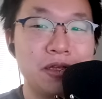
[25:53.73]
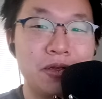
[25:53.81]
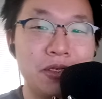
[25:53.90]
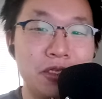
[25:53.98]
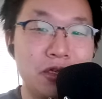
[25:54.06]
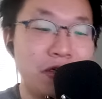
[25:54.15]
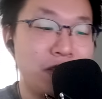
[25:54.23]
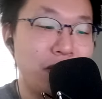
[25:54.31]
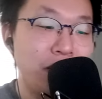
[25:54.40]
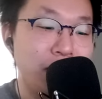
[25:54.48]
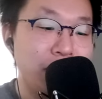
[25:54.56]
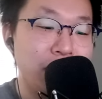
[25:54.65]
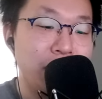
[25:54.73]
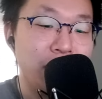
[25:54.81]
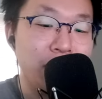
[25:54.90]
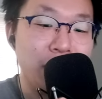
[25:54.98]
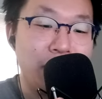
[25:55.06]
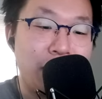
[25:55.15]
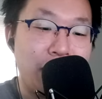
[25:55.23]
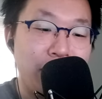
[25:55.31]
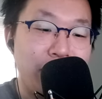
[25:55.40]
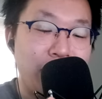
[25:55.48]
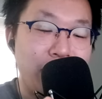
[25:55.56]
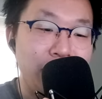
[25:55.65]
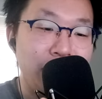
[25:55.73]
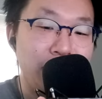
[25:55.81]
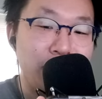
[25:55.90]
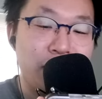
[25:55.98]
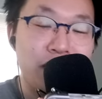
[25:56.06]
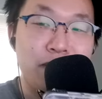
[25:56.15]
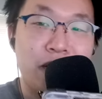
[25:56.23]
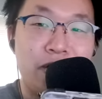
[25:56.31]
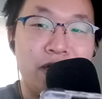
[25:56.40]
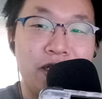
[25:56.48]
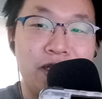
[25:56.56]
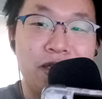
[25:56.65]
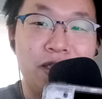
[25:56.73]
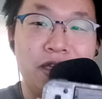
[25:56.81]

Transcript: Also, another thing, I finally drained the battery on this.